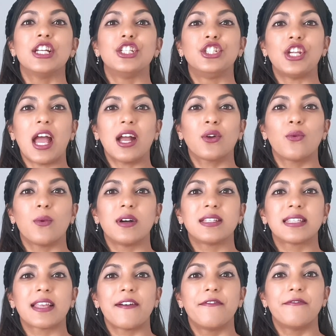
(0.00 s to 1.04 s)
Jack
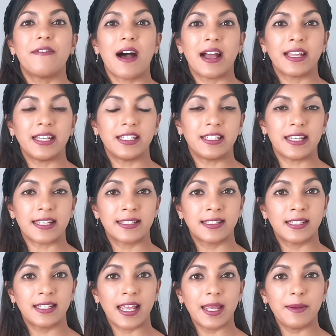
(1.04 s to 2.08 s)
was fired
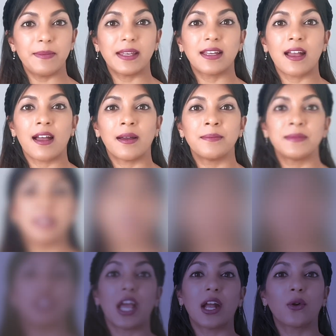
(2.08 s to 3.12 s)
yesterday becomes
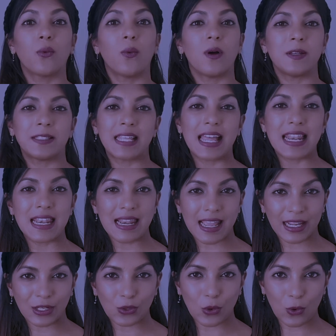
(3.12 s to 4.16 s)
Jack was
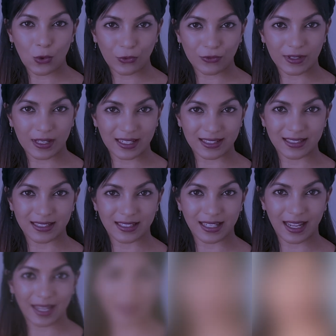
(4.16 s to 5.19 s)
laid off
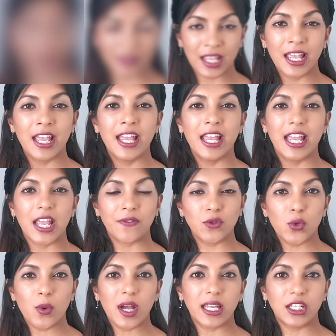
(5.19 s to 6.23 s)
yesterday. If
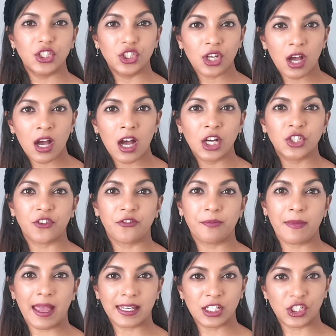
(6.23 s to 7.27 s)
you are in charge of
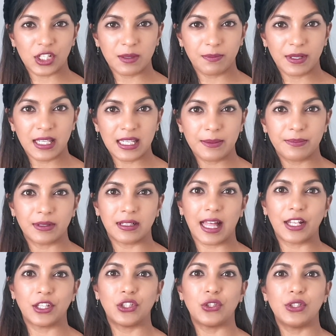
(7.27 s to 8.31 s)
managing people
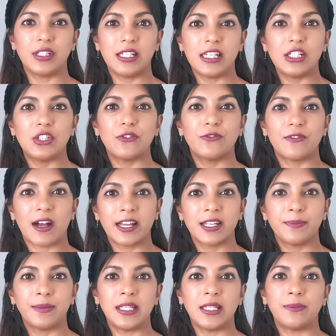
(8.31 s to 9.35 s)
and you need to
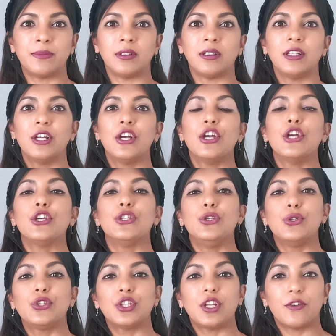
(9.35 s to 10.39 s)
fire people,
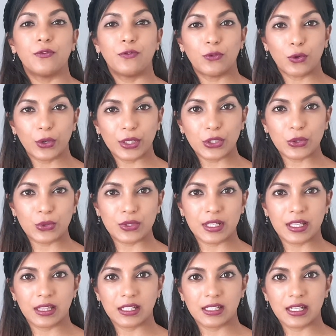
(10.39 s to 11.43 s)
you should avoid
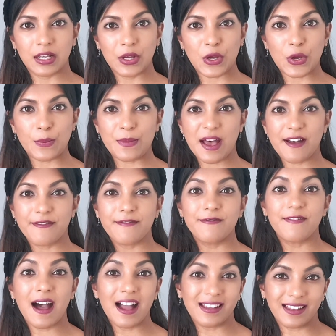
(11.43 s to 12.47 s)
using the term
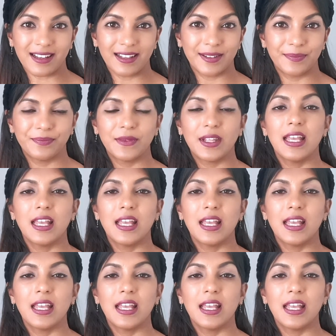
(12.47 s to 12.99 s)
fire.